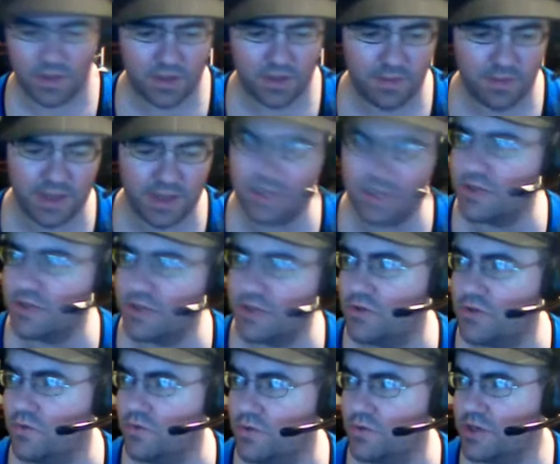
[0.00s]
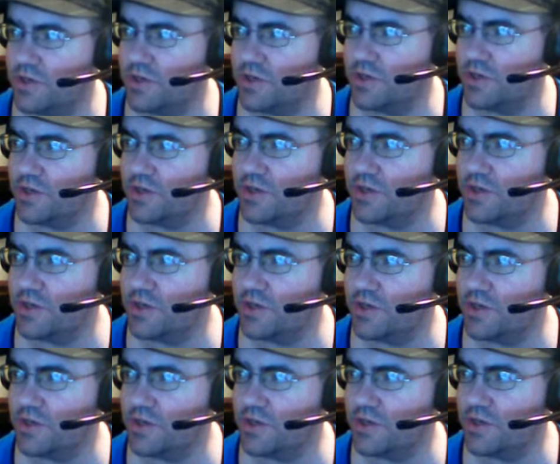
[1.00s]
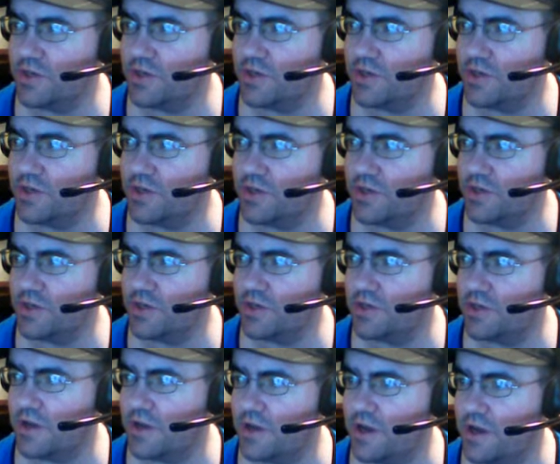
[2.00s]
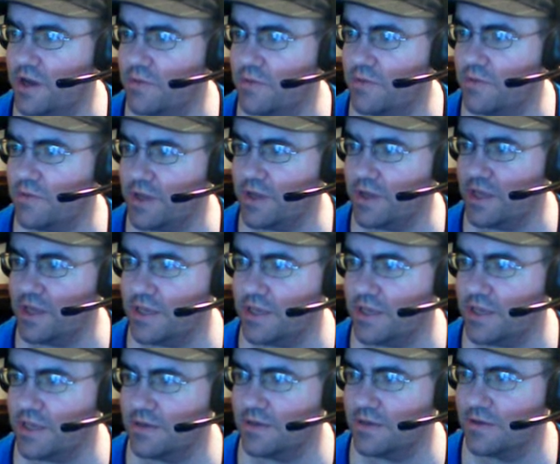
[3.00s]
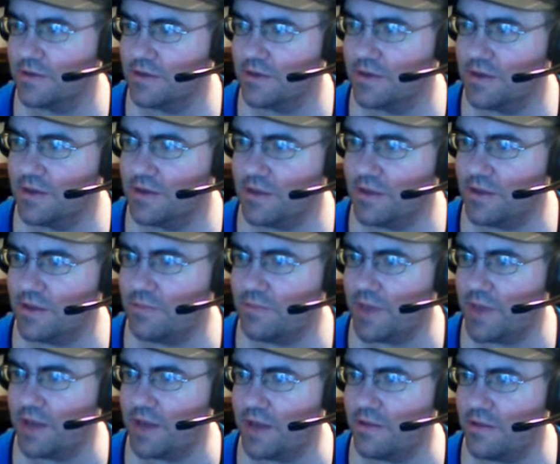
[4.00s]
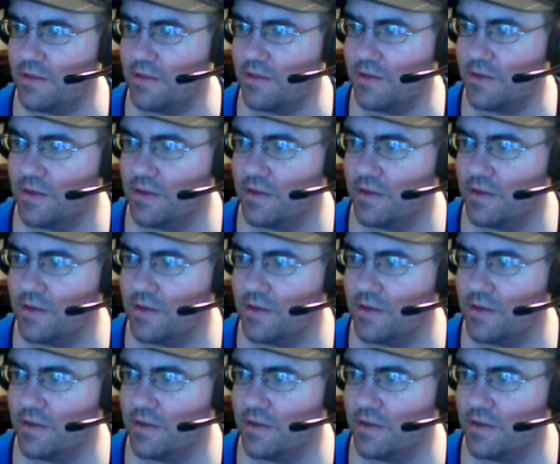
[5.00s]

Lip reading: the basic tools, which you start out with one of these. Little petal,